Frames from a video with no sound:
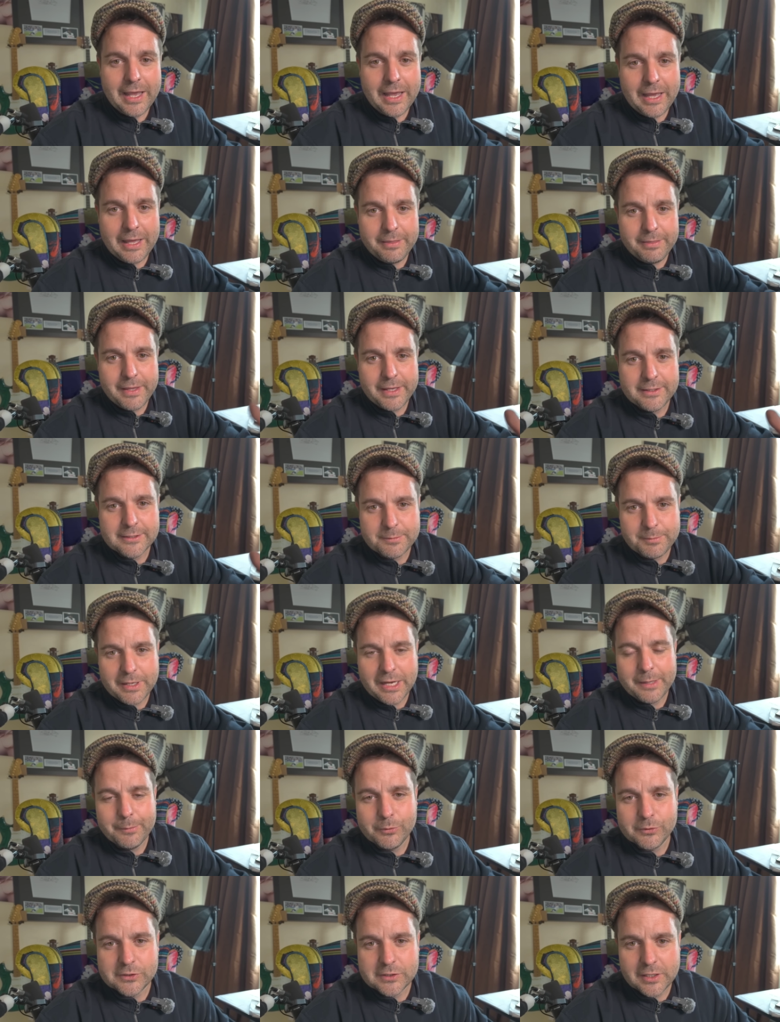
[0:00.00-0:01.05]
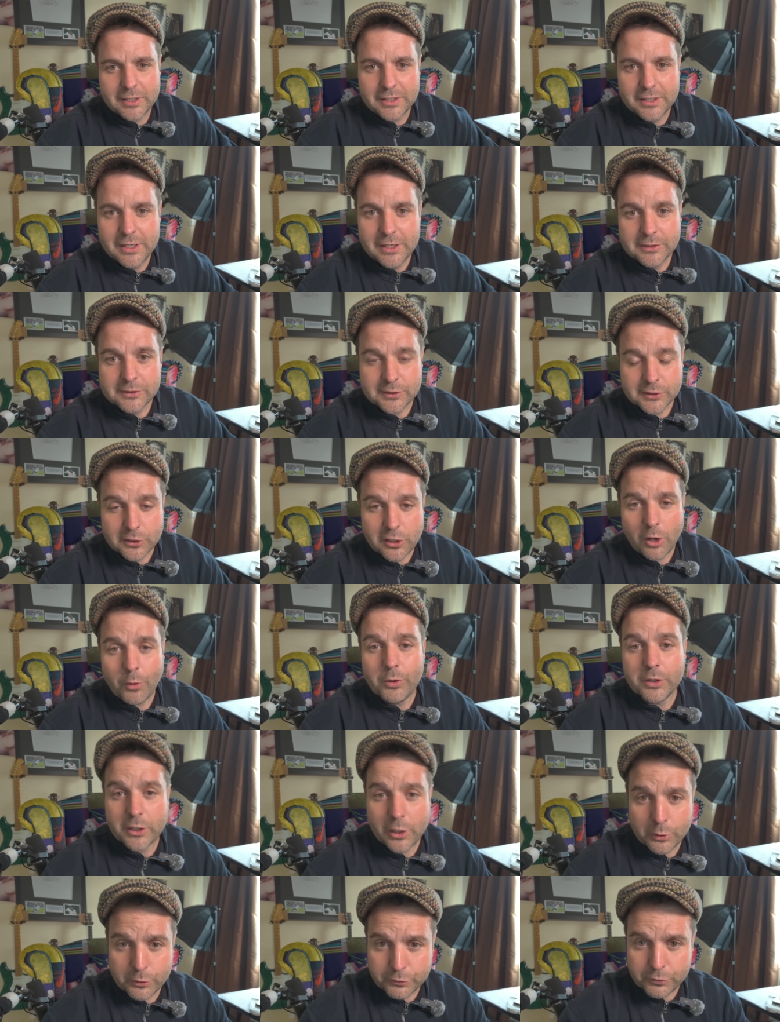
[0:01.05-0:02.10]
and then to be able to to go
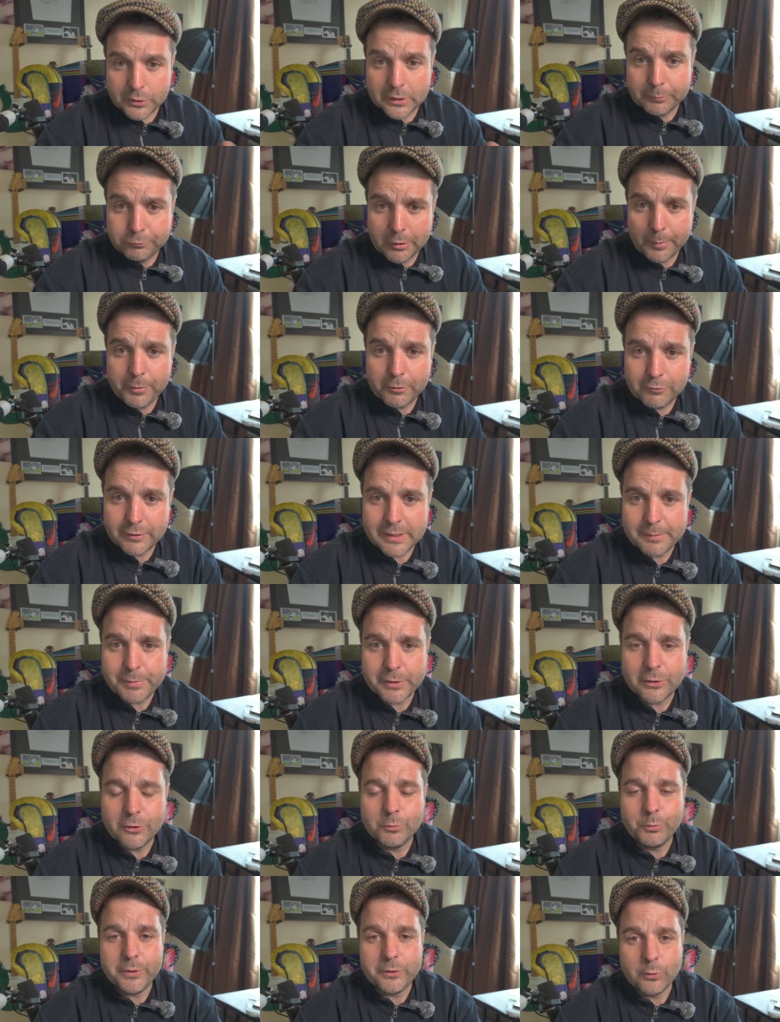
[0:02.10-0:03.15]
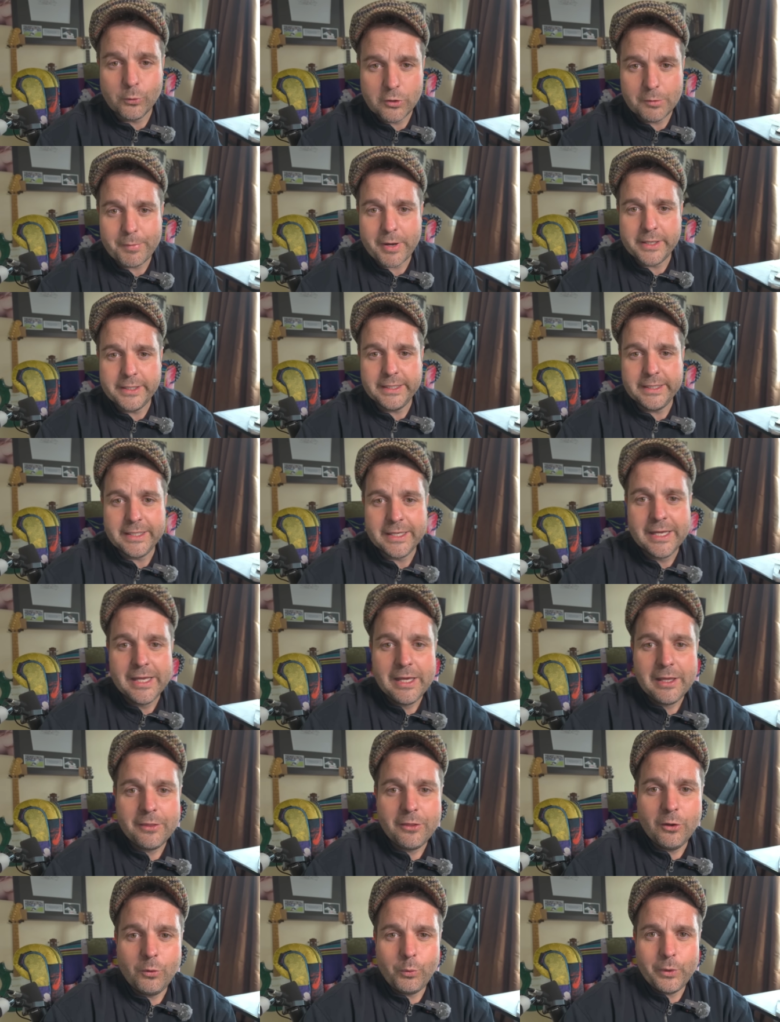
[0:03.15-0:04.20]
and go through the proper rebuild with all the money
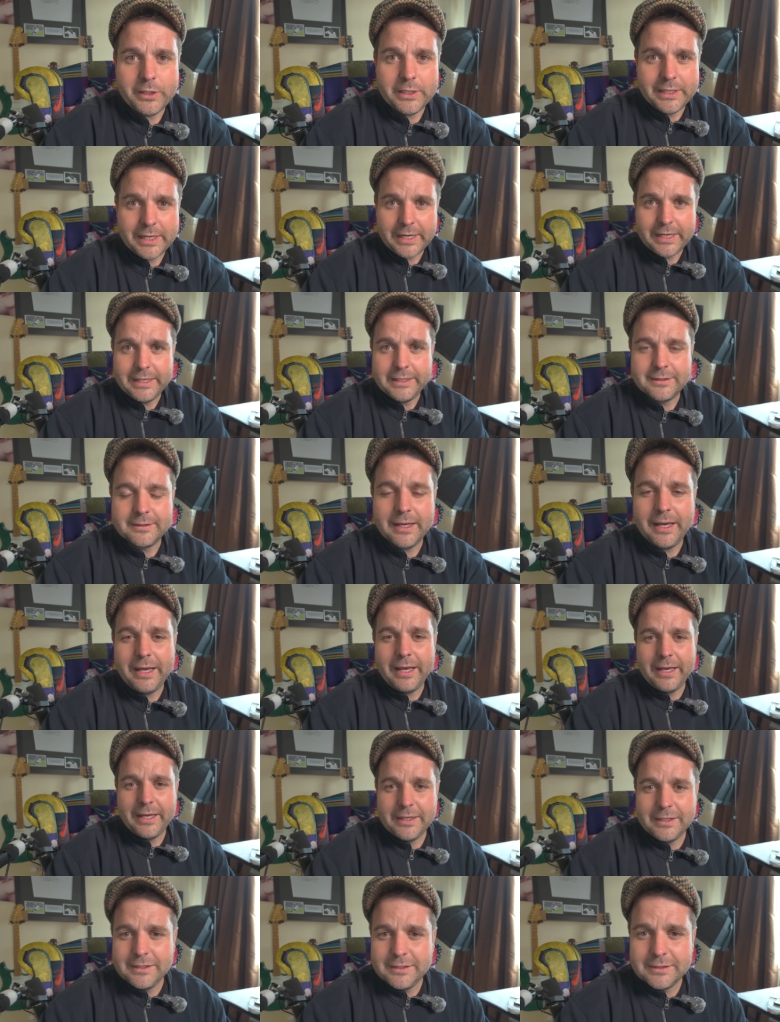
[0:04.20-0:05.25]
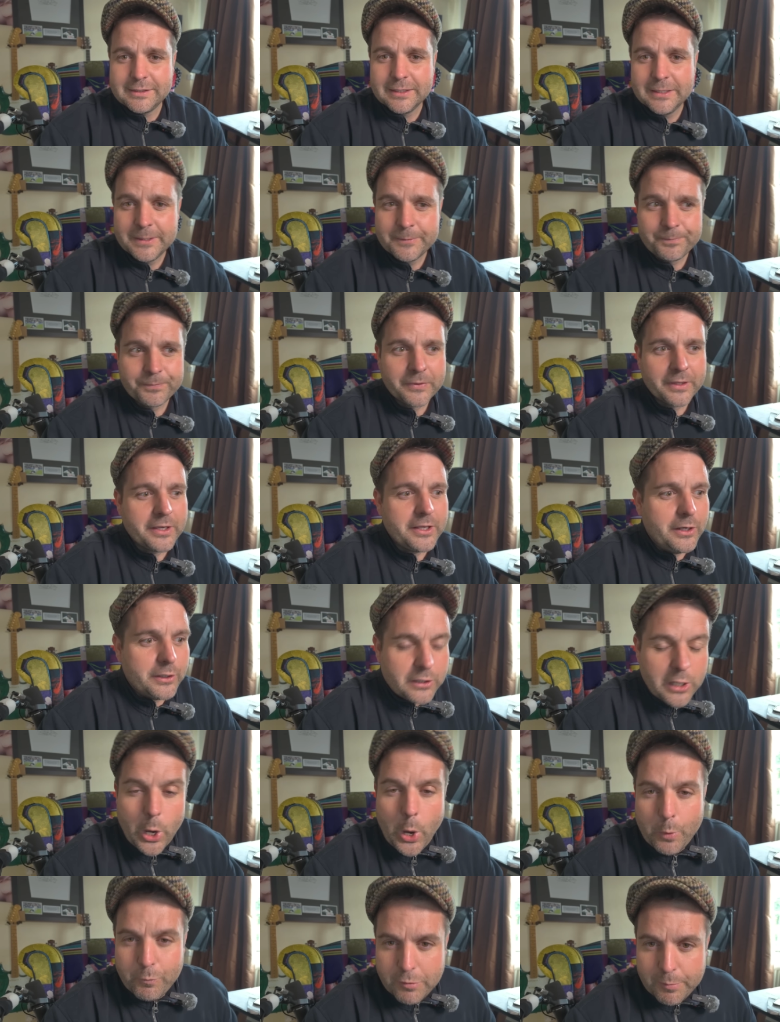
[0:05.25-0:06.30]
that we need and you know
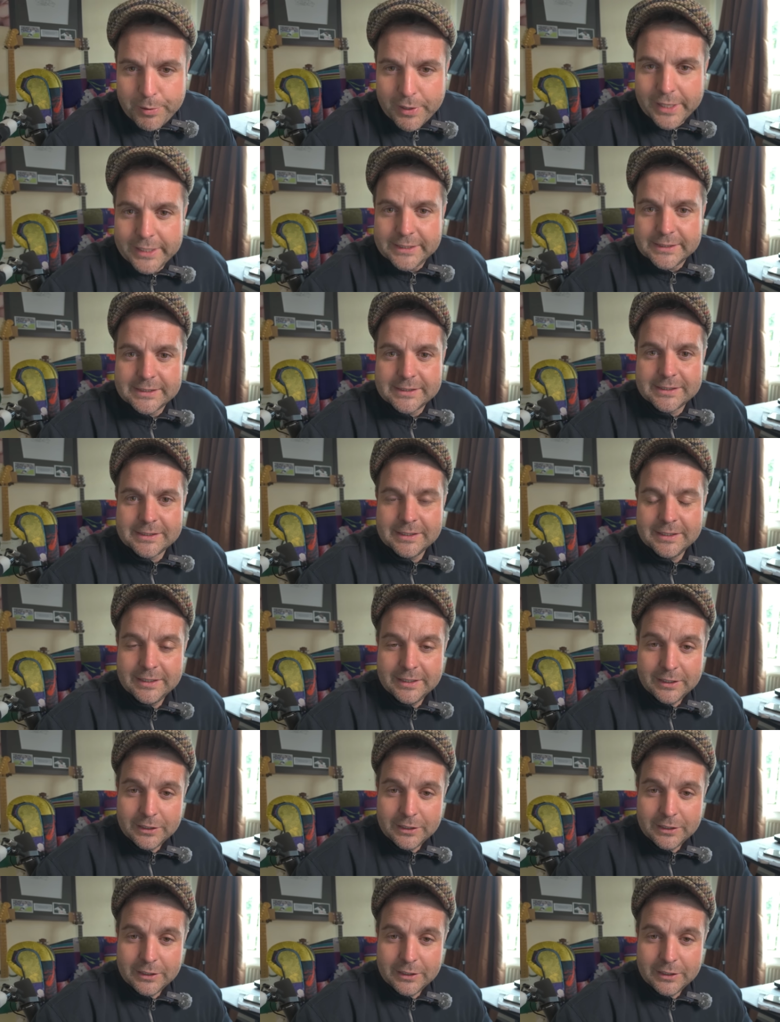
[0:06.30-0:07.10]
go and replace